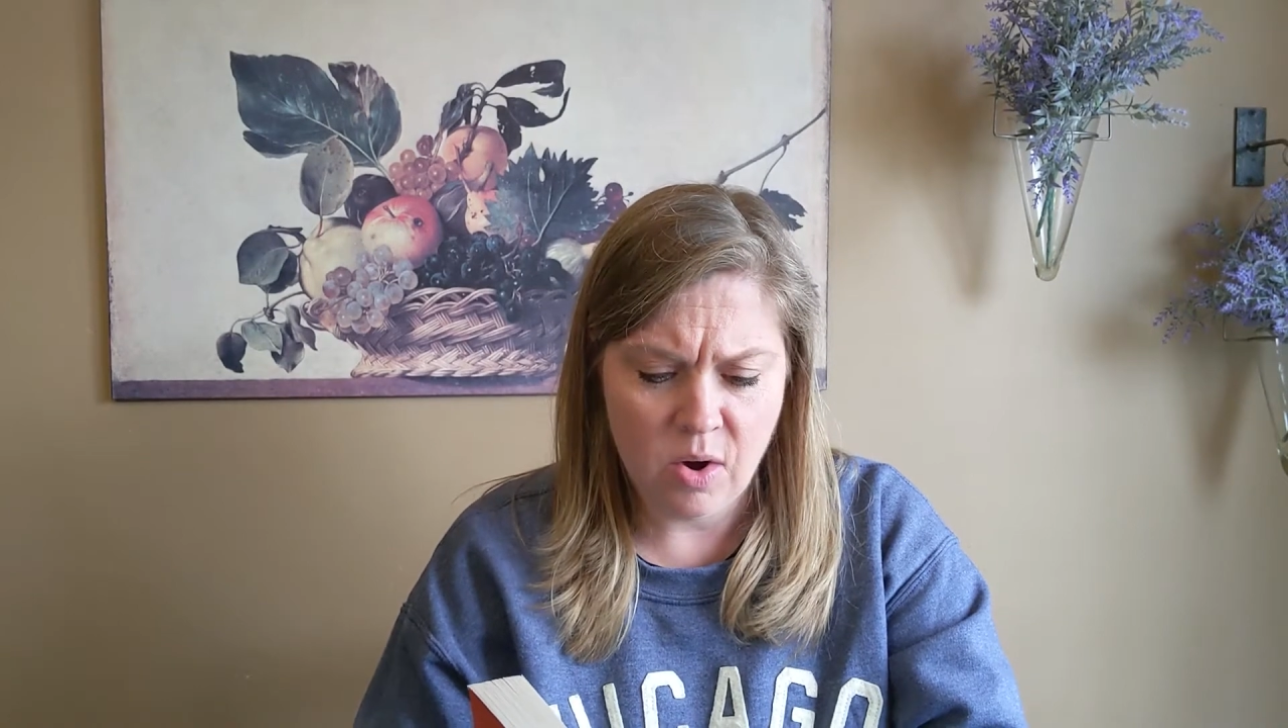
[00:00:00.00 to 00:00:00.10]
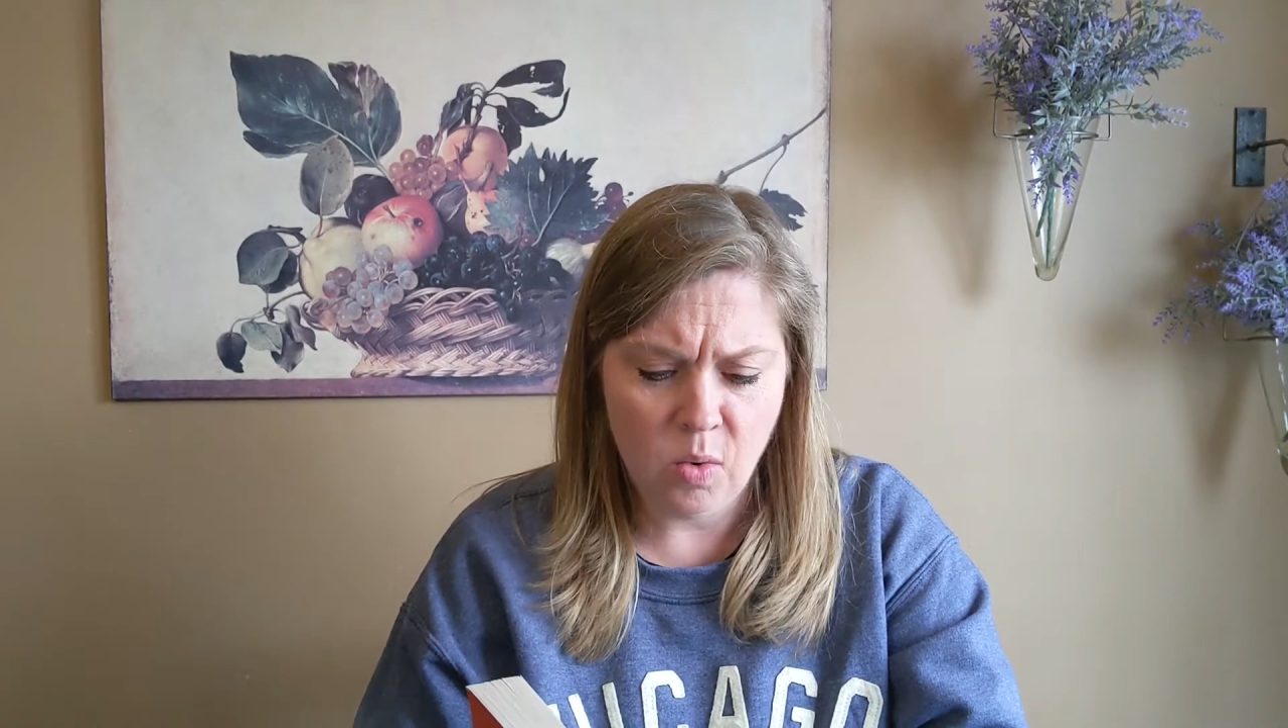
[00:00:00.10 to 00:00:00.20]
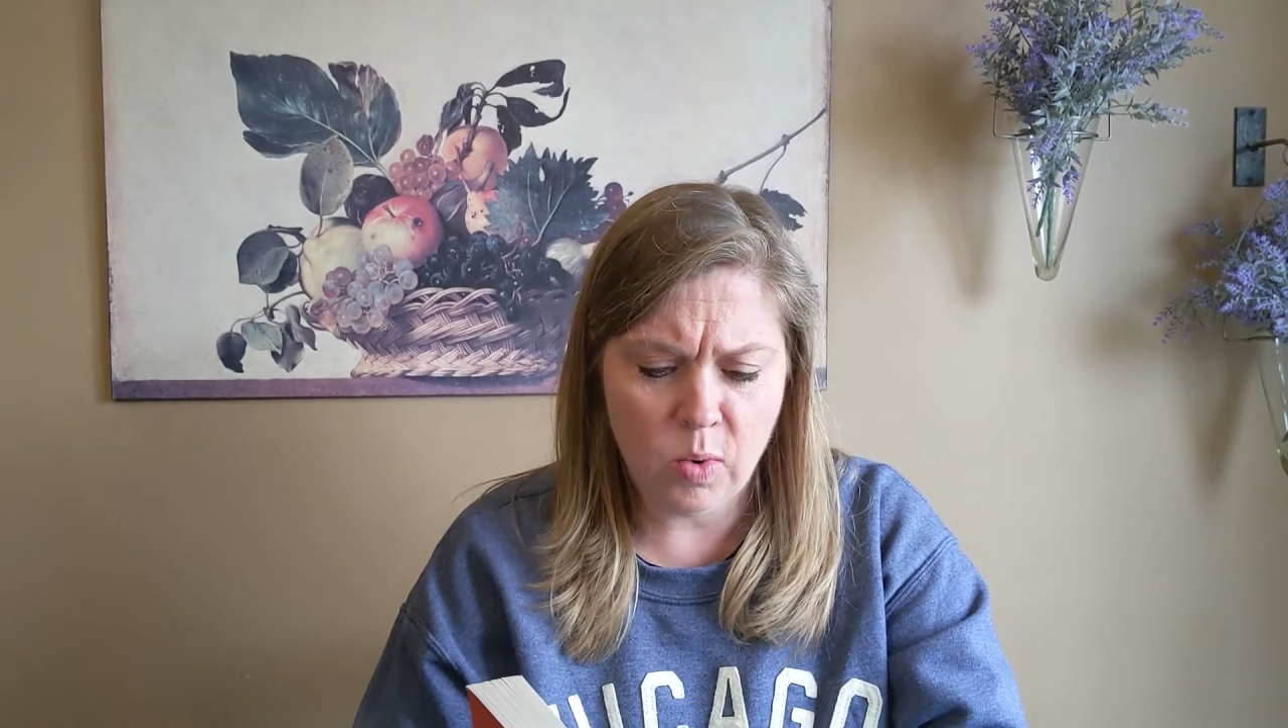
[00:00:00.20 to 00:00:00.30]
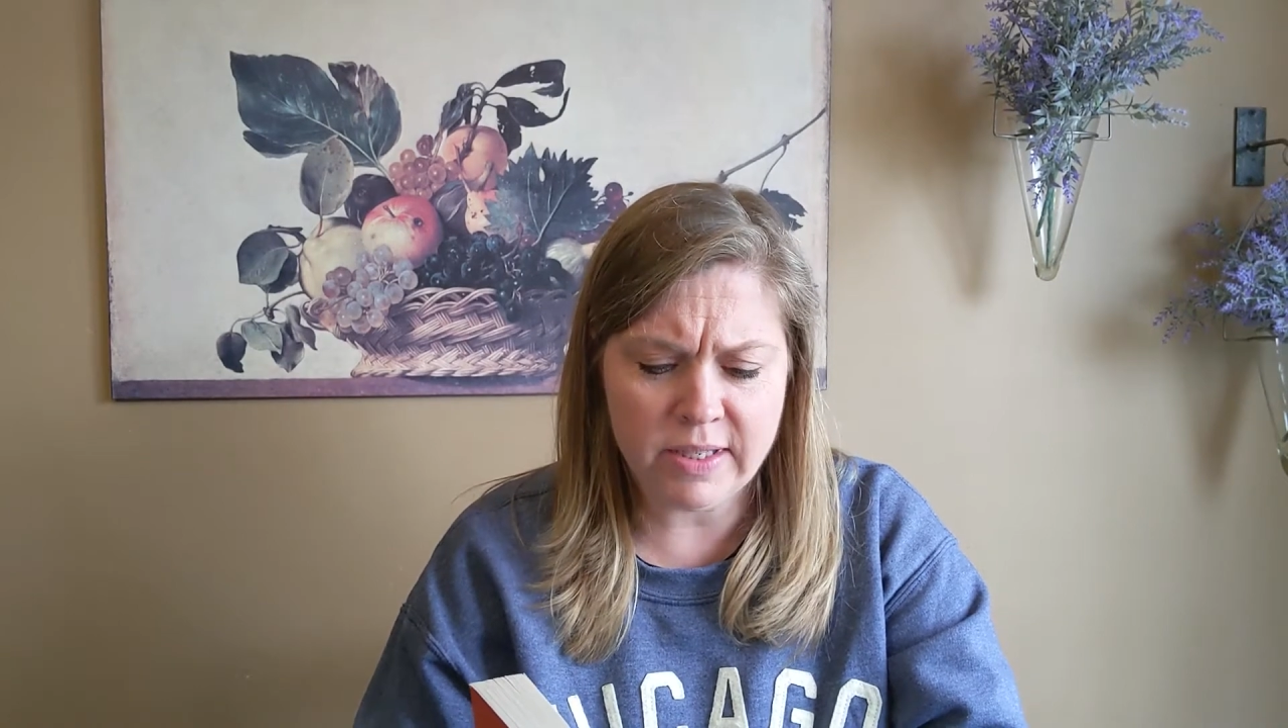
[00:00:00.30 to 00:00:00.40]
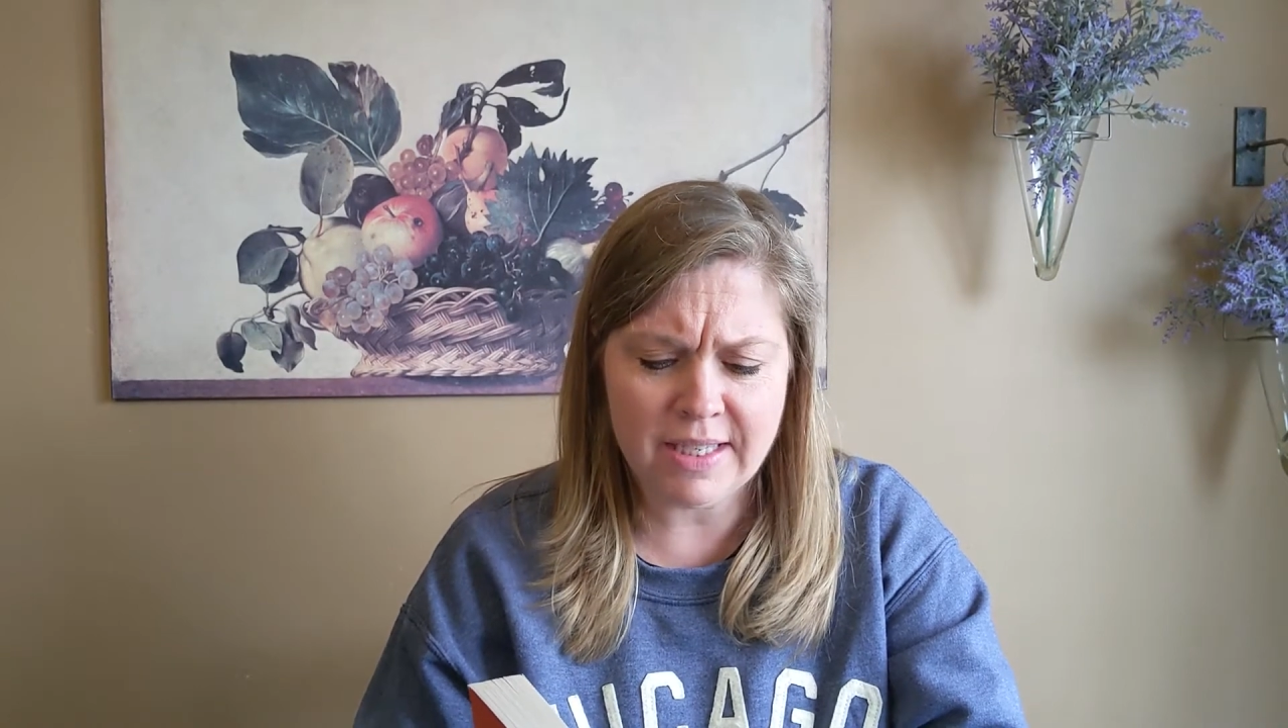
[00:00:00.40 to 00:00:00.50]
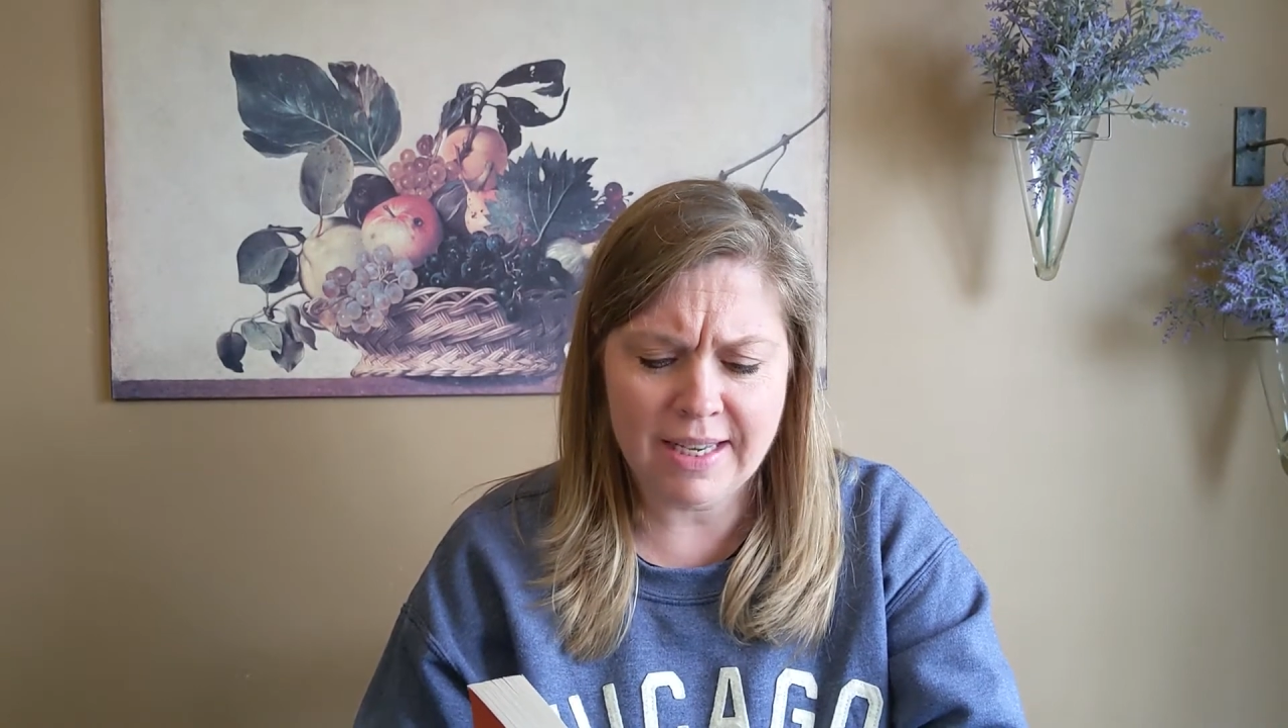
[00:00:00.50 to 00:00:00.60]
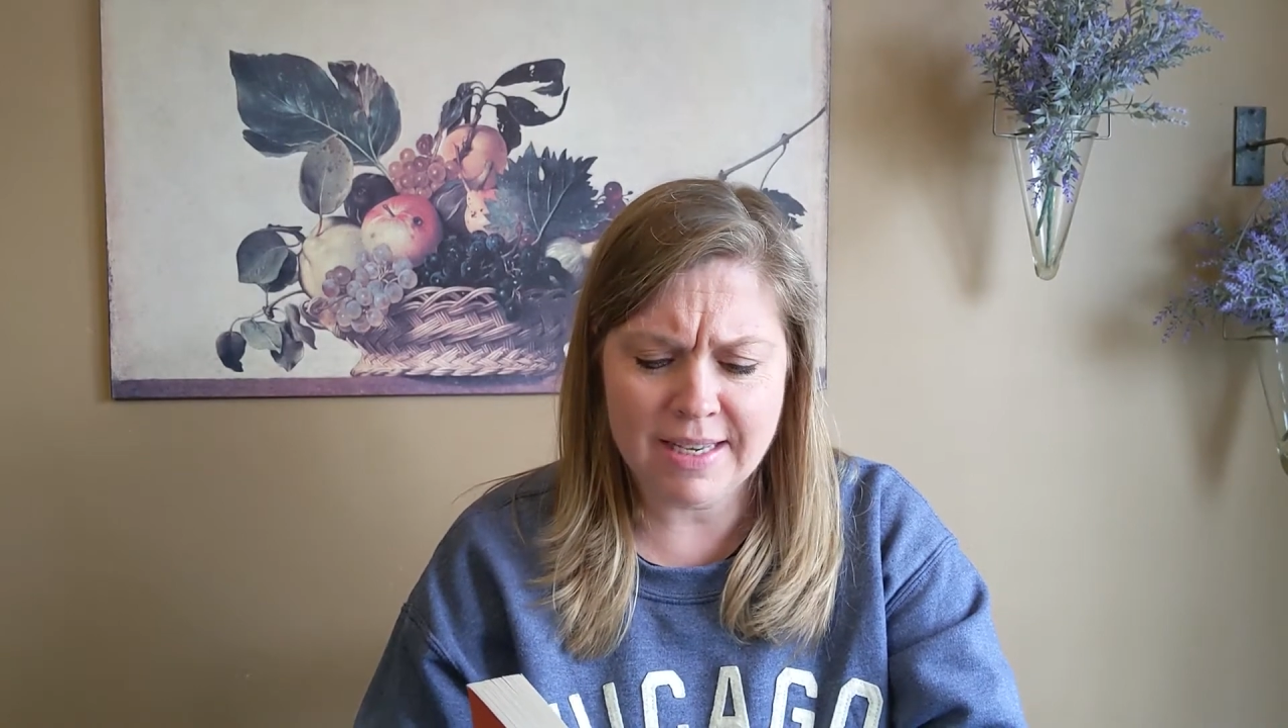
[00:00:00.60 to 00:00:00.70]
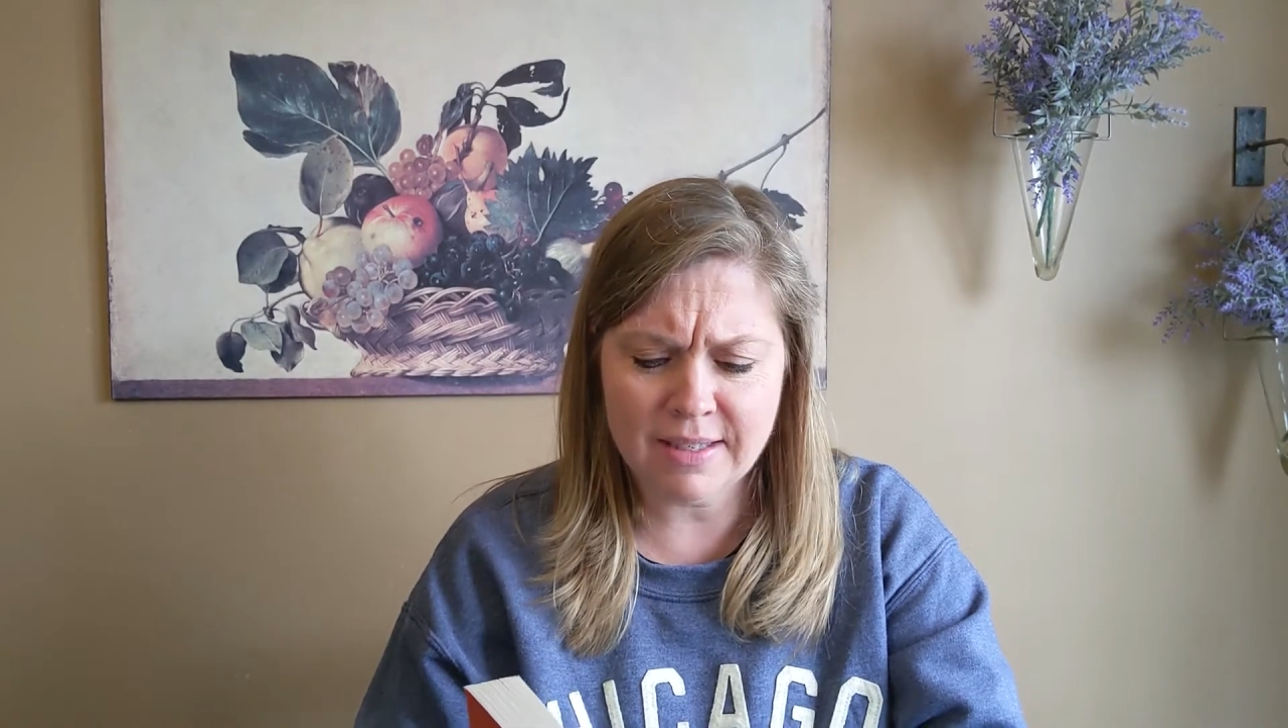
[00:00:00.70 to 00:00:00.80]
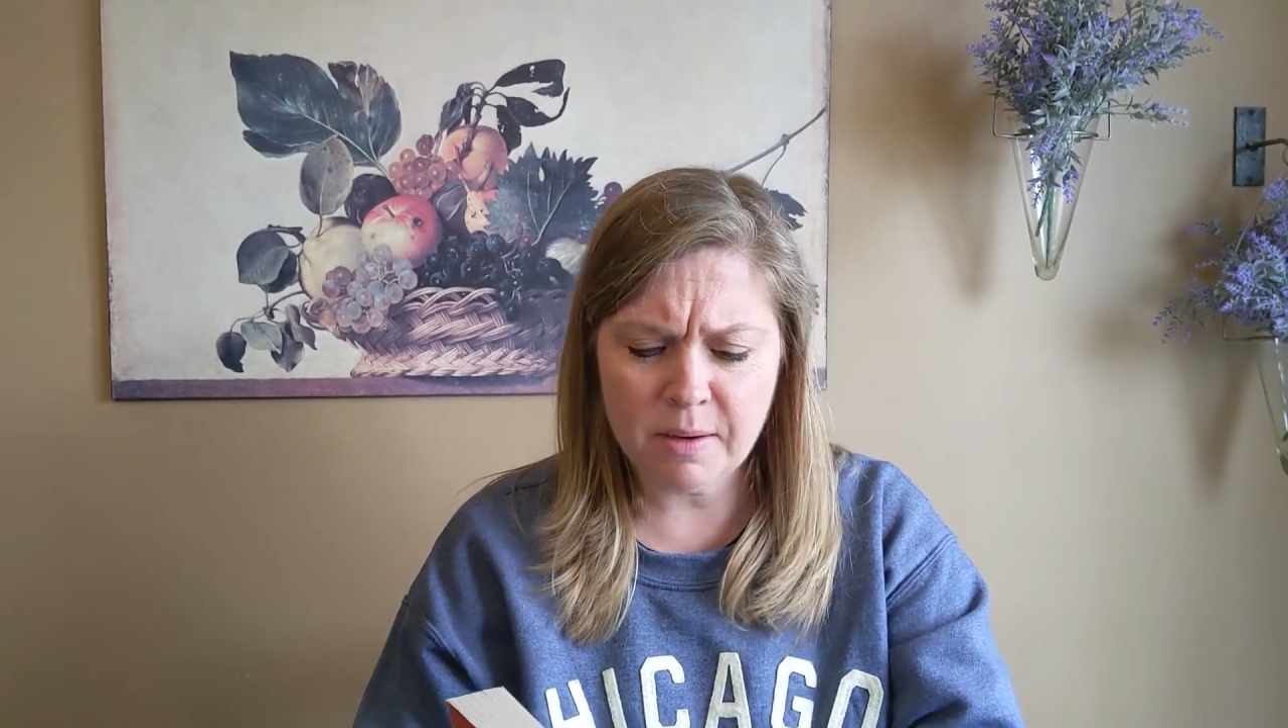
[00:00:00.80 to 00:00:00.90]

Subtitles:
Was the kiss